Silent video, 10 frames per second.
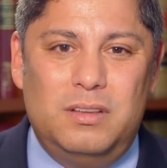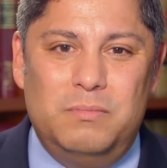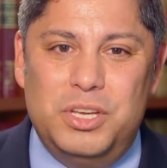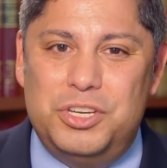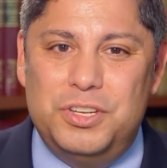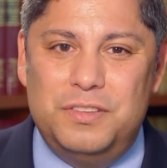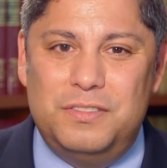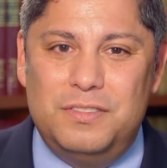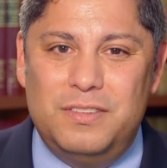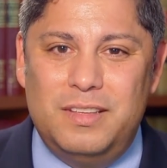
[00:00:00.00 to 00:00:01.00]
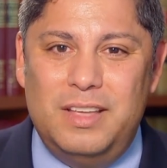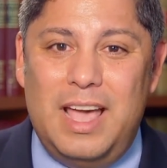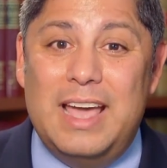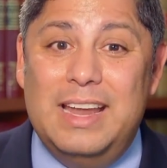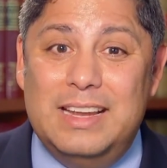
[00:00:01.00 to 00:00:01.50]
Omissions
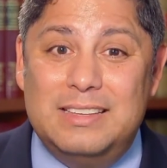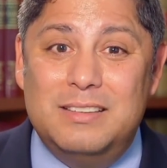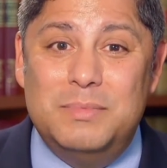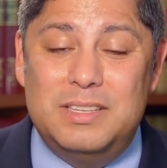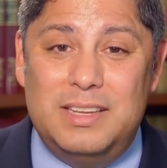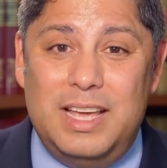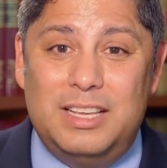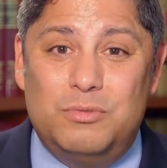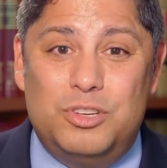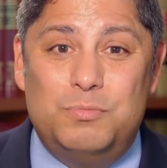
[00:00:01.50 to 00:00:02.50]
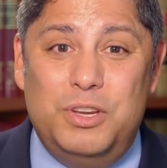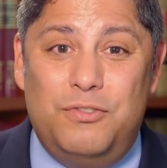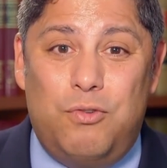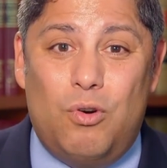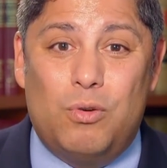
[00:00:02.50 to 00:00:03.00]
and innocent mistakes, which
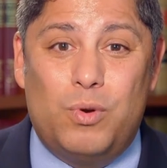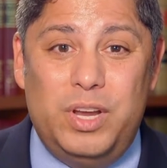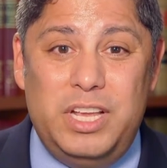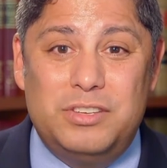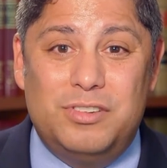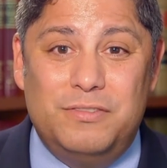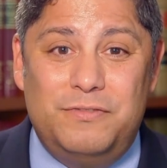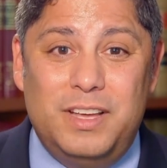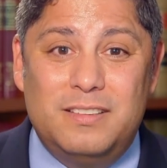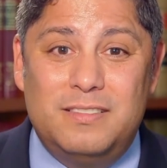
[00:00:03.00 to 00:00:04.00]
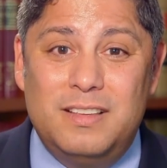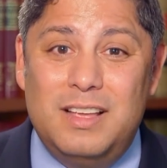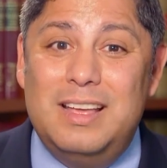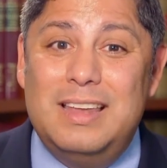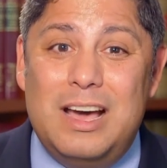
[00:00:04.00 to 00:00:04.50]
before were easier to fix,
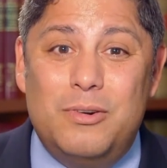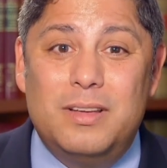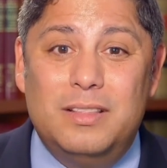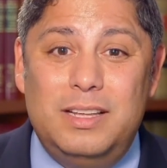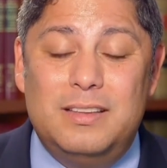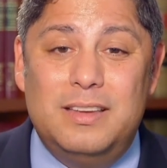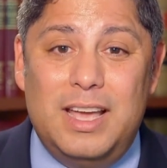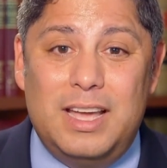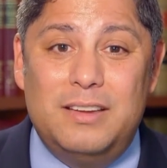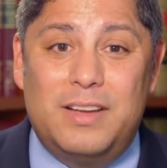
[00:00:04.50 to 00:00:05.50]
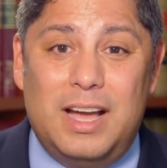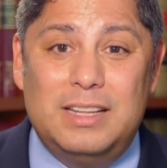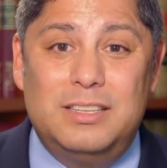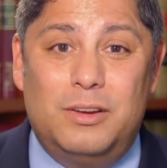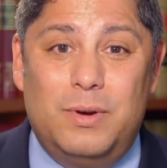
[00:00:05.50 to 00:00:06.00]
now can lead to negative
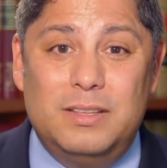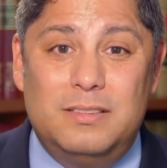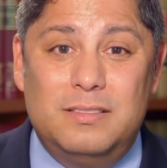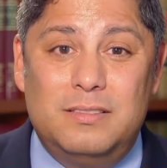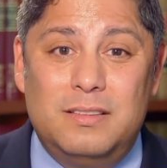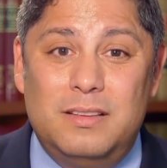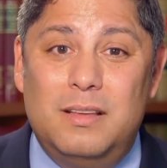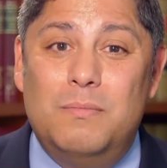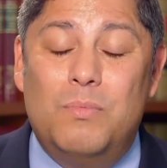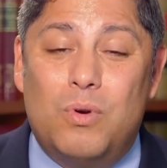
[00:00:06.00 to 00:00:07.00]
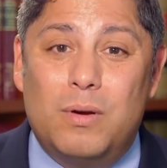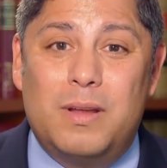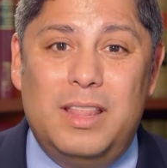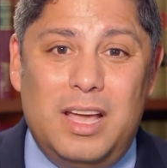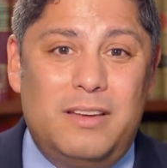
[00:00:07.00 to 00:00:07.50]
consequences, more
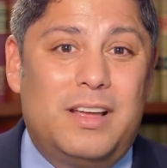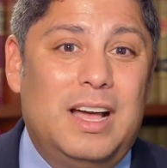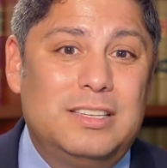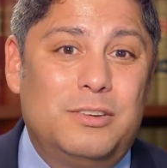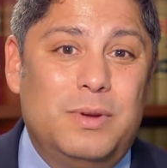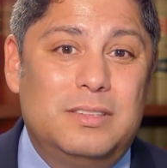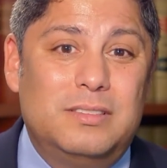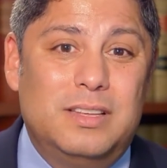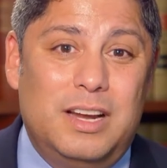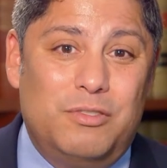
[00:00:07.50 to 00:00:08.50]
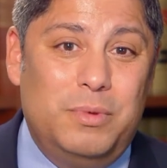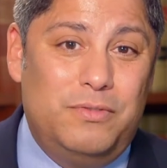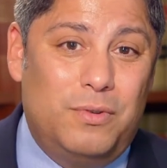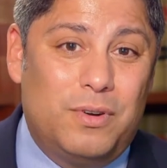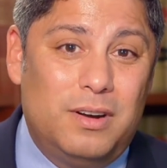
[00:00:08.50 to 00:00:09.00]
negative consequences than ever
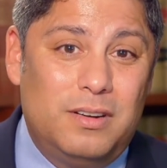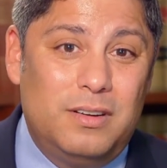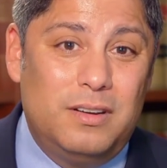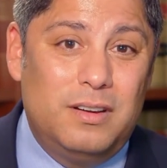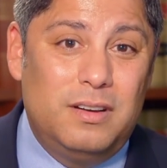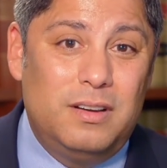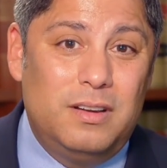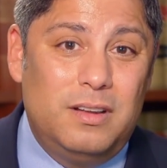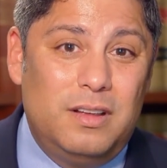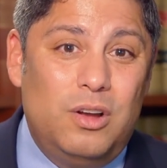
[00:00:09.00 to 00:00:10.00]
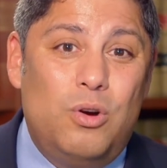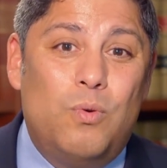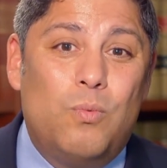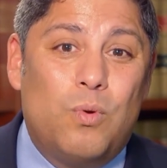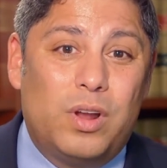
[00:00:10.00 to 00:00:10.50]
before.
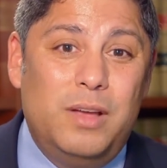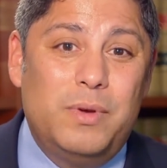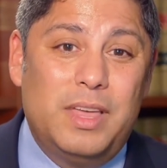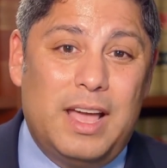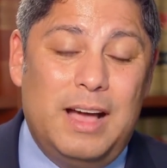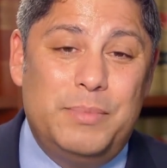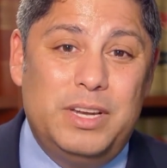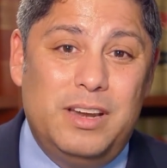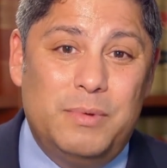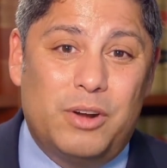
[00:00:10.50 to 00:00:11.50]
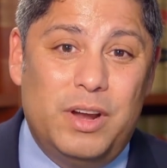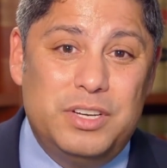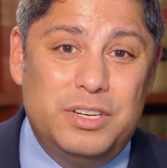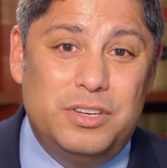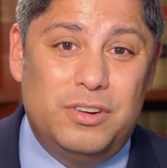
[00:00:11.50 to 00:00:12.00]
Working with a competent
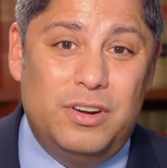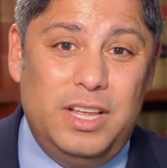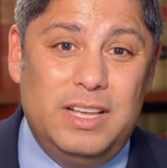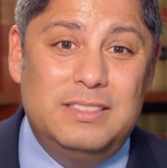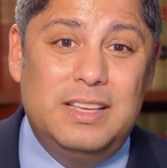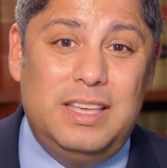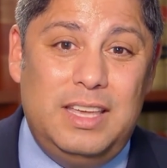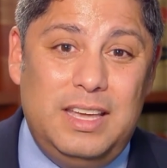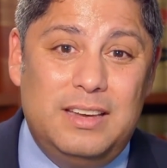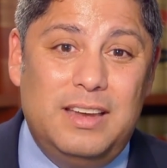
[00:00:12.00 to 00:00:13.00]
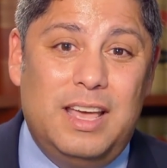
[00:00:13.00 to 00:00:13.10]
immigration attorney is the key to